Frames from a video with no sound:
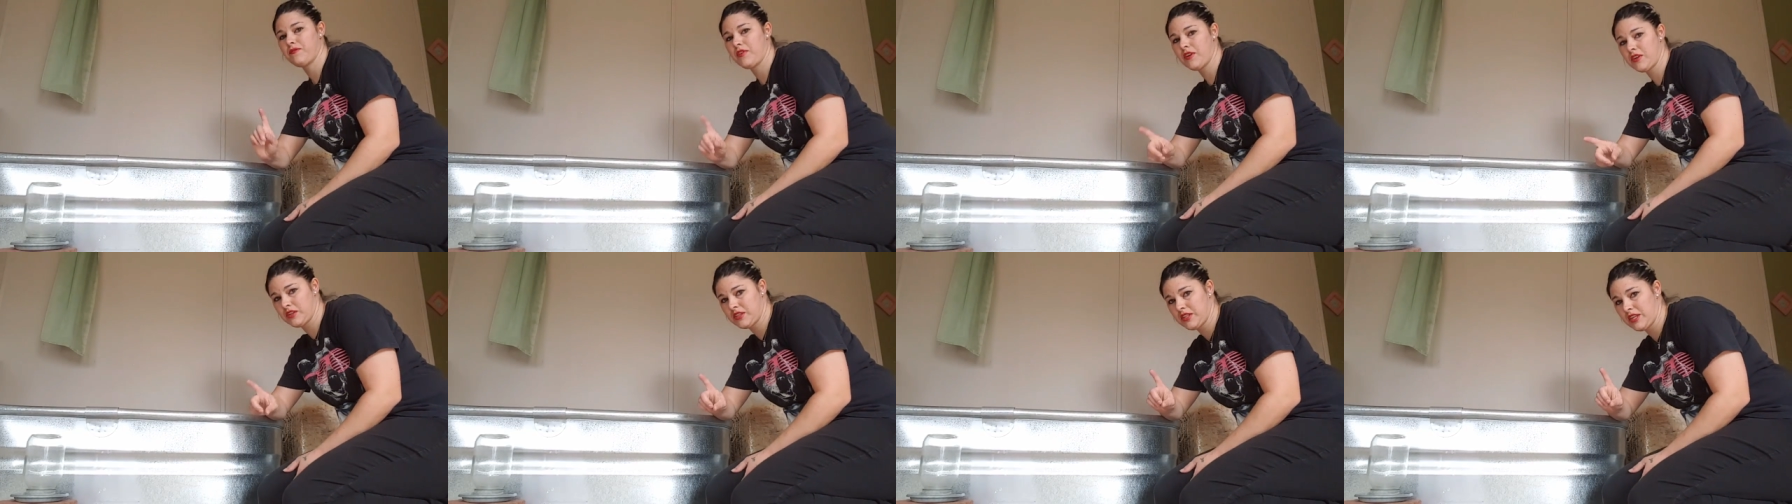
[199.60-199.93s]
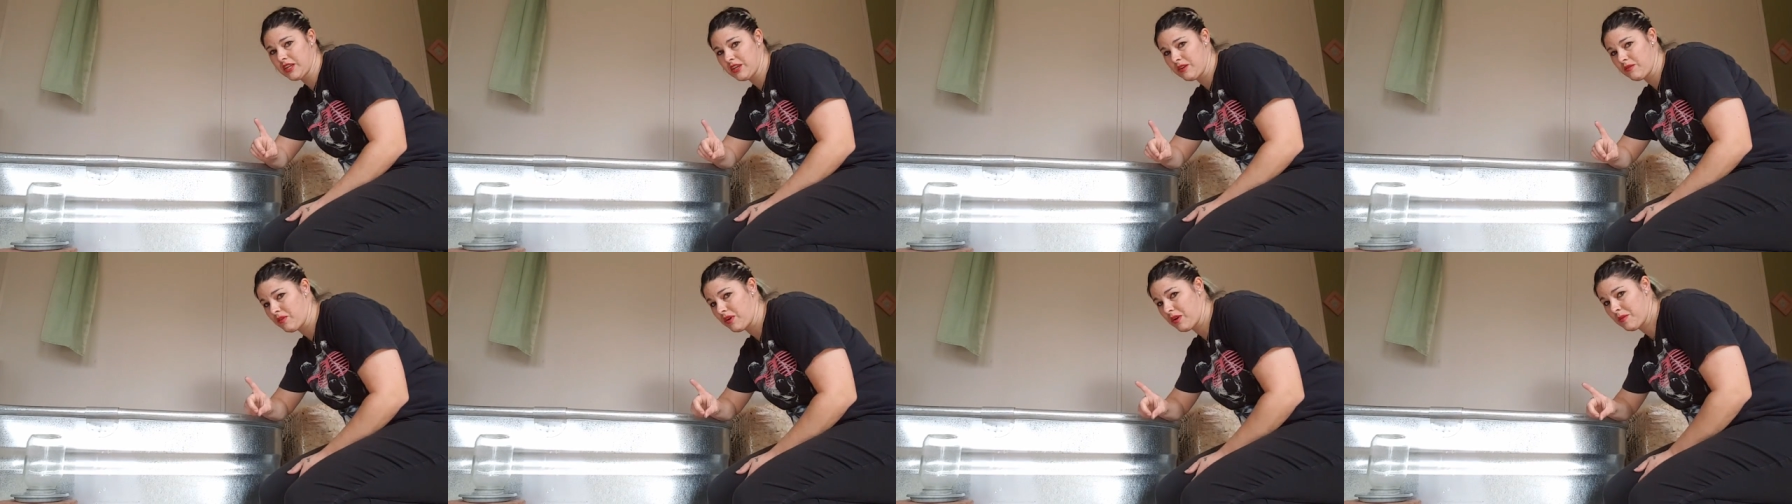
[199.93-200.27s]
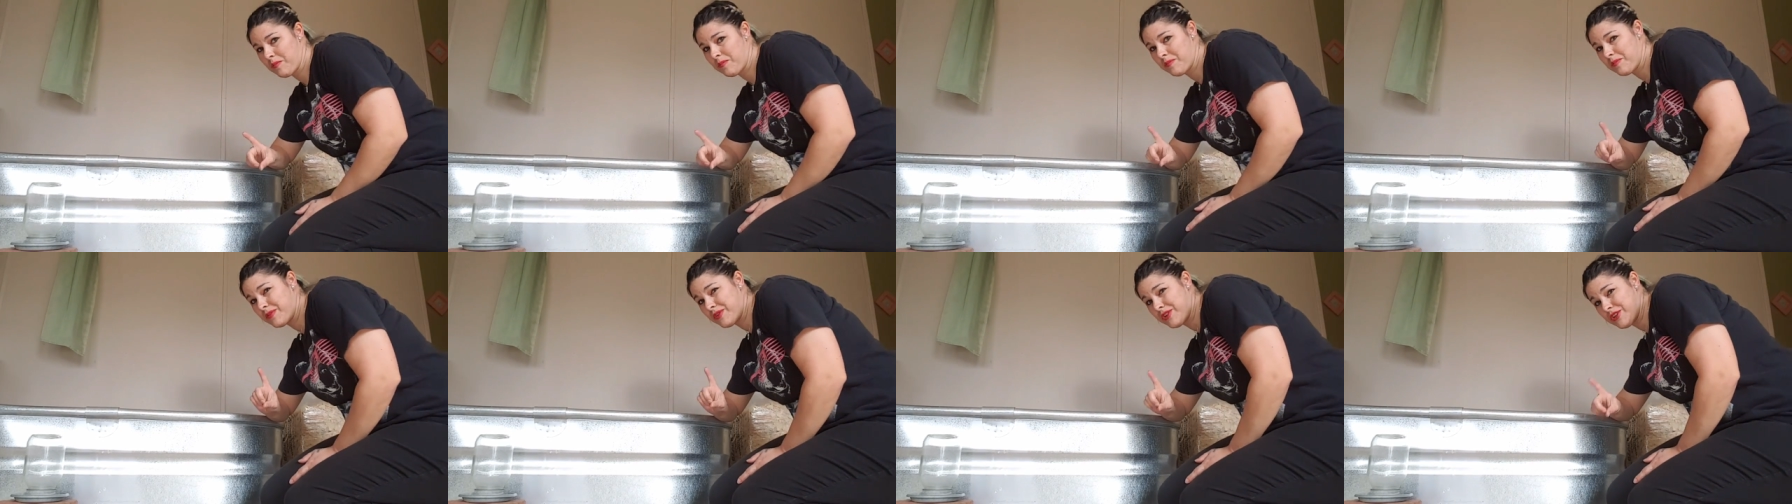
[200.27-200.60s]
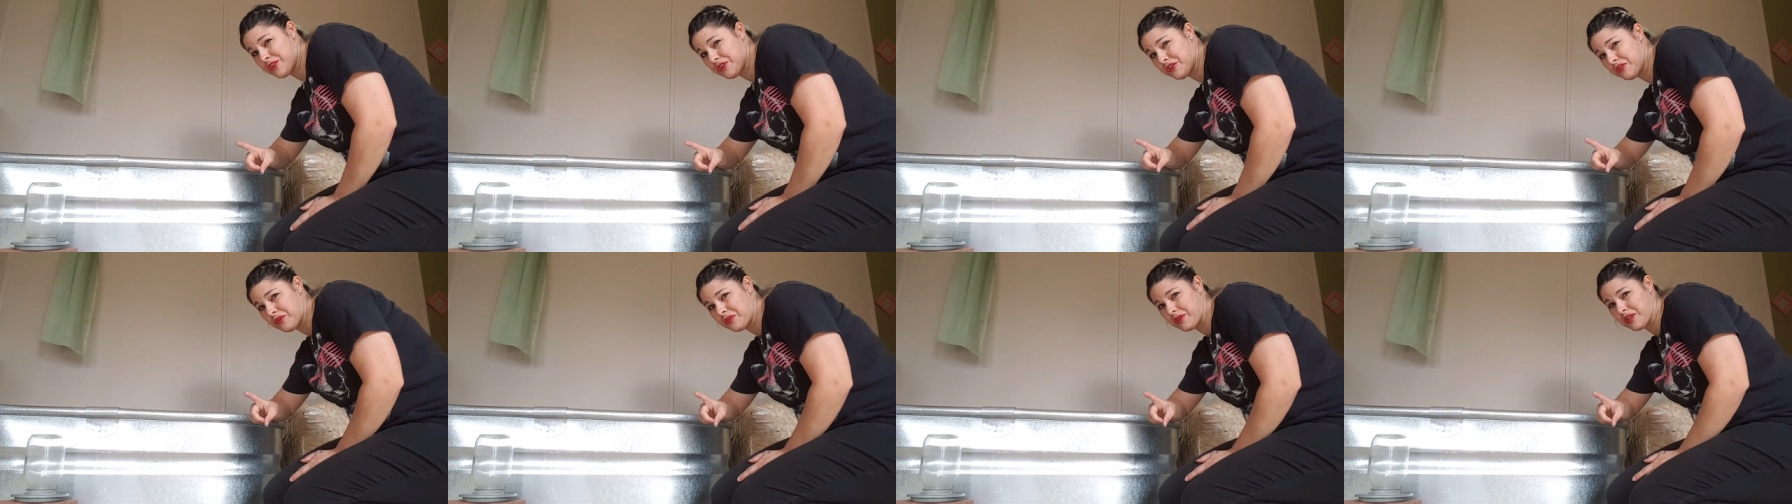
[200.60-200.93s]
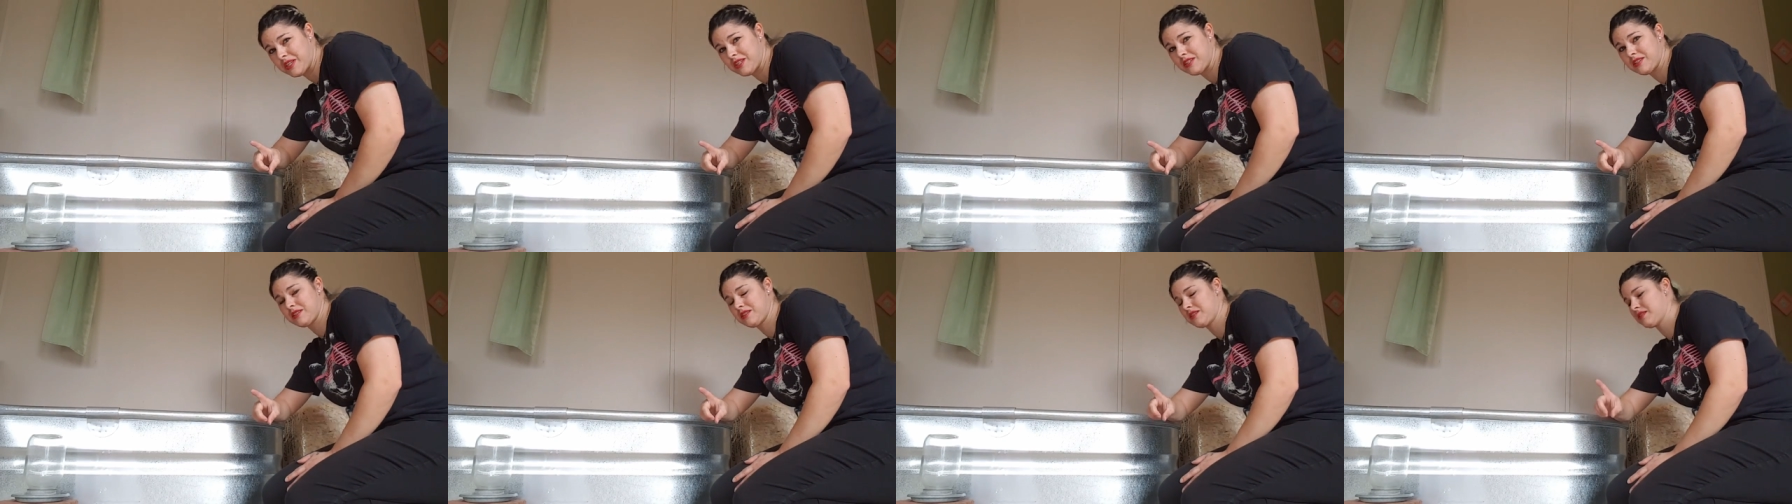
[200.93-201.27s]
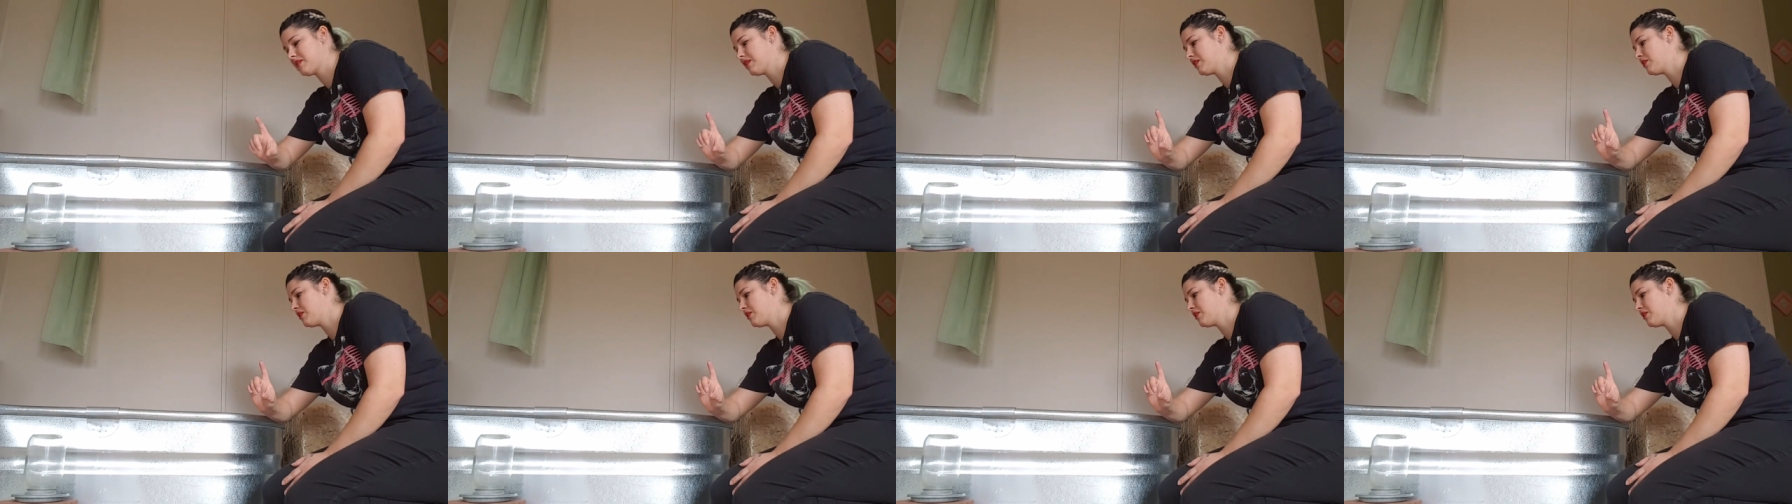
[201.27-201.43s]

first thing you want to do is